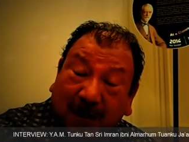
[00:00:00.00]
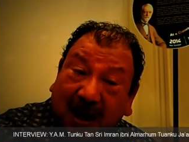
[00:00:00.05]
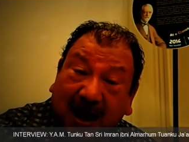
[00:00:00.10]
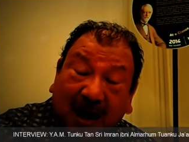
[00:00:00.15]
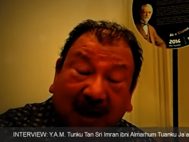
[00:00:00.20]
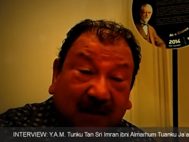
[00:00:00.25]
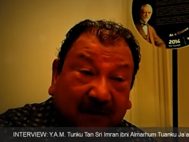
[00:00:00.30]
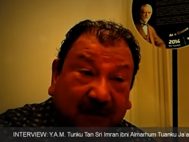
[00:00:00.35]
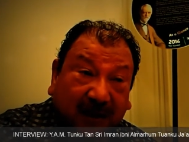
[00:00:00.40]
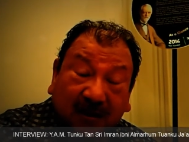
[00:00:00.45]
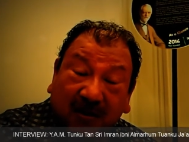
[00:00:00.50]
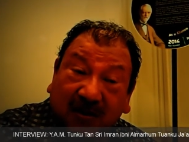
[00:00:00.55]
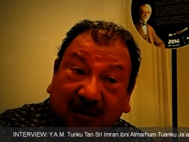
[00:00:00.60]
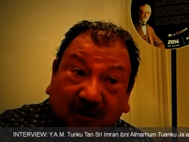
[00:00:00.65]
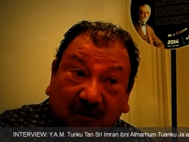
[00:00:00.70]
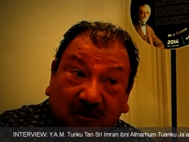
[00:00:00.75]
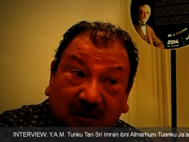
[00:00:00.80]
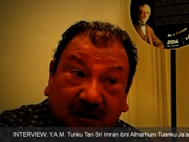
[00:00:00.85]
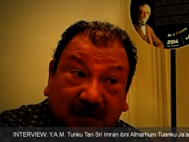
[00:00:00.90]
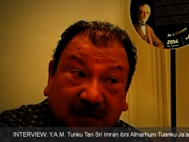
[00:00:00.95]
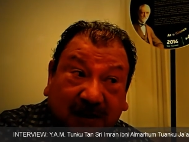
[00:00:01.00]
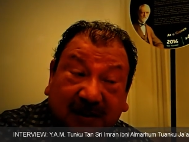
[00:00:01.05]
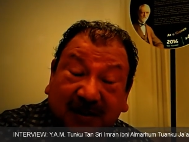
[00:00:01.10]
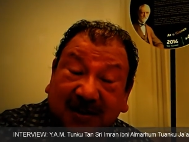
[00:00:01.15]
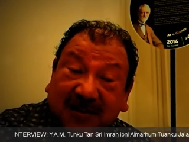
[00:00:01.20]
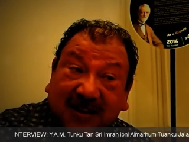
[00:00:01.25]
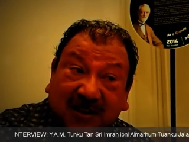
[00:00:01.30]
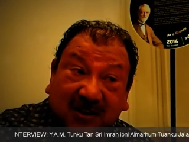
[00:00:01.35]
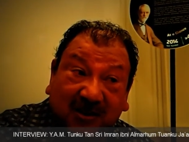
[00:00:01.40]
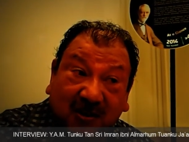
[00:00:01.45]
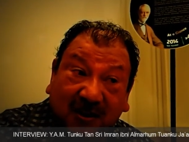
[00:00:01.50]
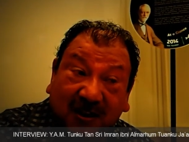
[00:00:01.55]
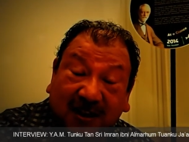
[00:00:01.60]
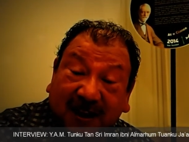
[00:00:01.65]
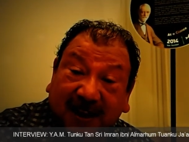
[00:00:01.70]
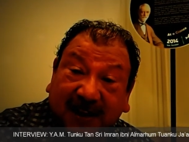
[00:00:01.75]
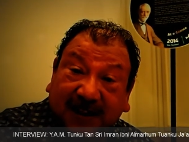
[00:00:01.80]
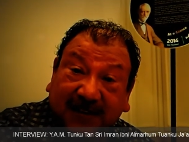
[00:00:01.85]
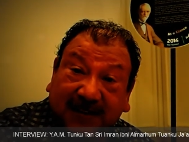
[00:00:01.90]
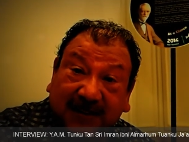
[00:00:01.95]
If they're not good, they're just
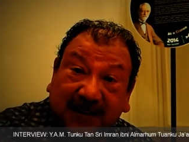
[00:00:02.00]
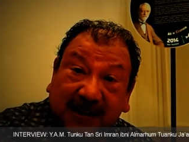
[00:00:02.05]
enjoying it.